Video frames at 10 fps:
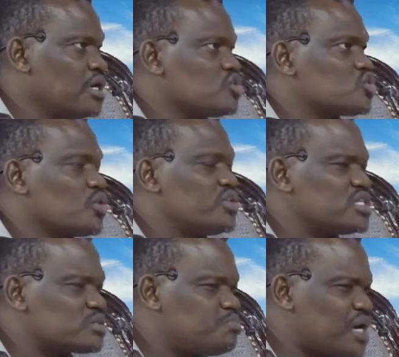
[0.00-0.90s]
So
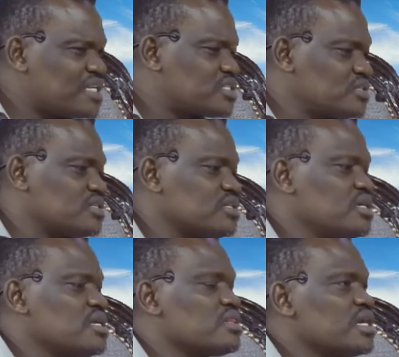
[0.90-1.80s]
this person
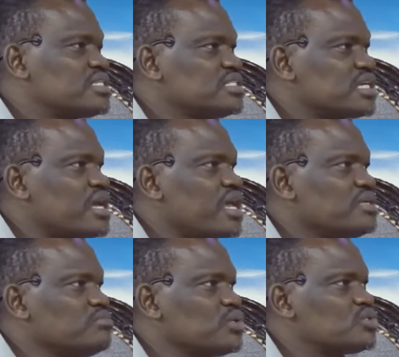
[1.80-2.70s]
that is
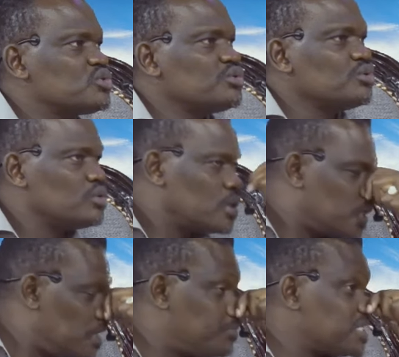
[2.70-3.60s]
able to
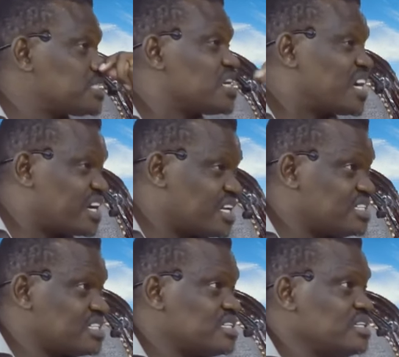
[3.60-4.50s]
keep a
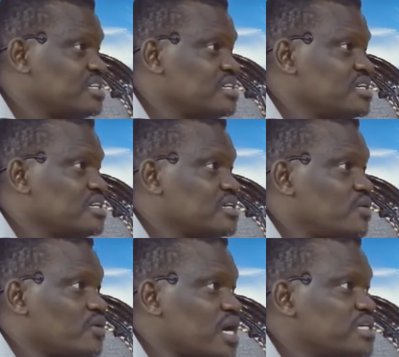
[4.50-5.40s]
secret,
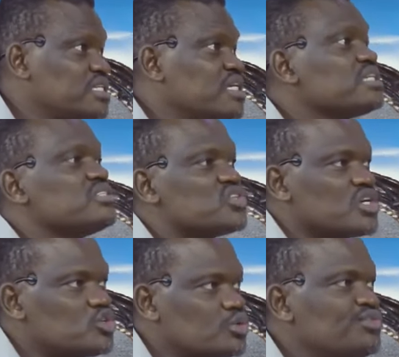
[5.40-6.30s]
all right, is a
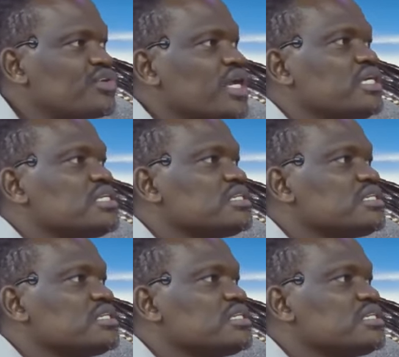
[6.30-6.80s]
true friend.